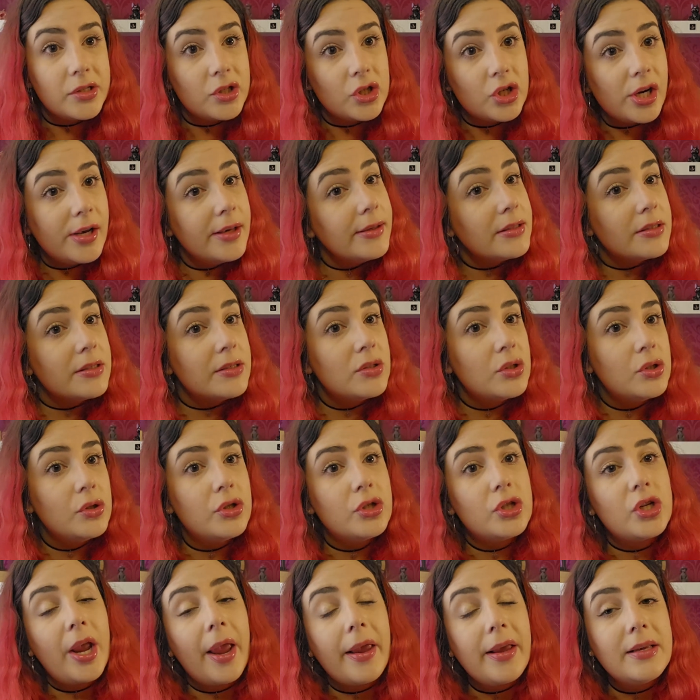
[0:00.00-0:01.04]
chance to
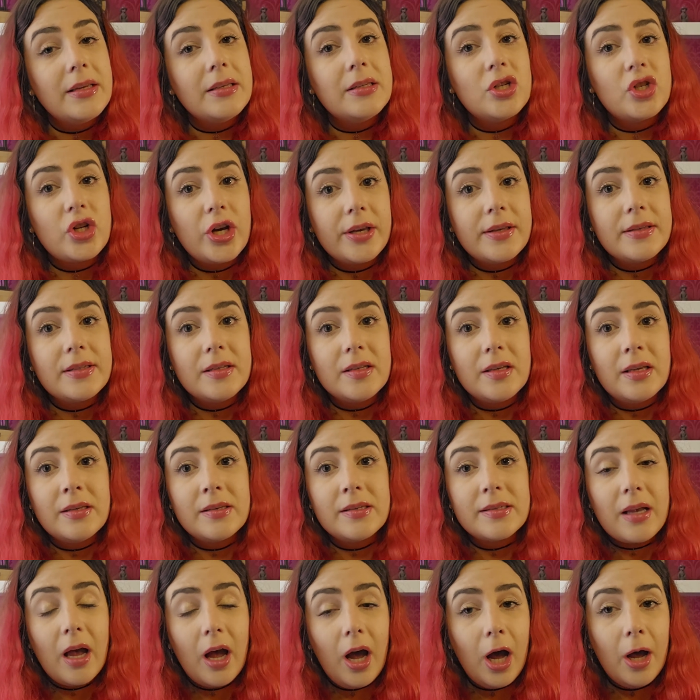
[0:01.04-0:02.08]
shake
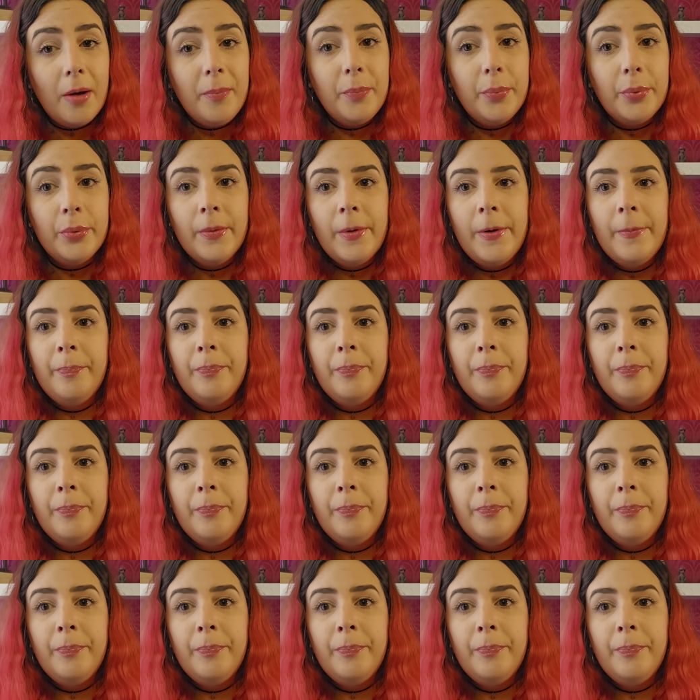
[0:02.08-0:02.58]
things up,